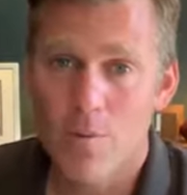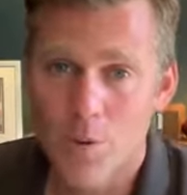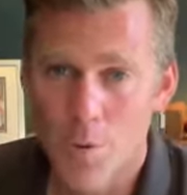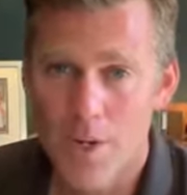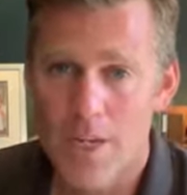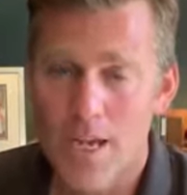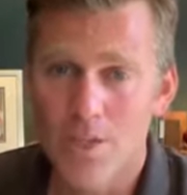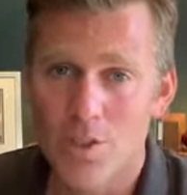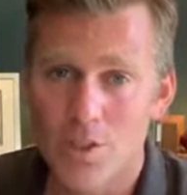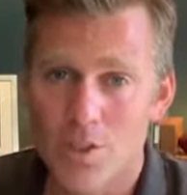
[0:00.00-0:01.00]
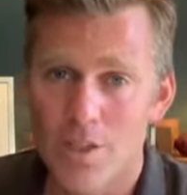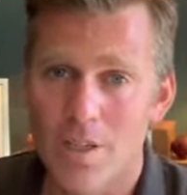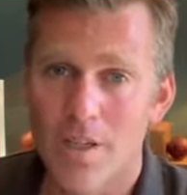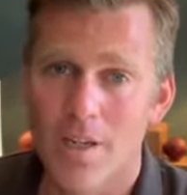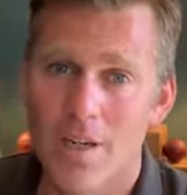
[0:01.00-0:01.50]
there was one occasion
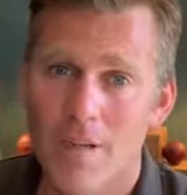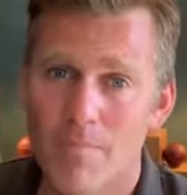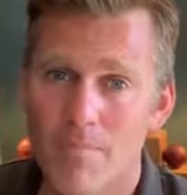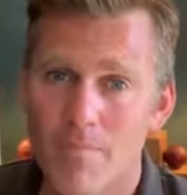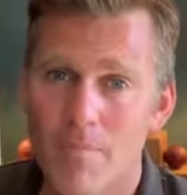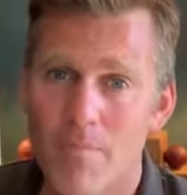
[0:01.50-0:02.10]
um,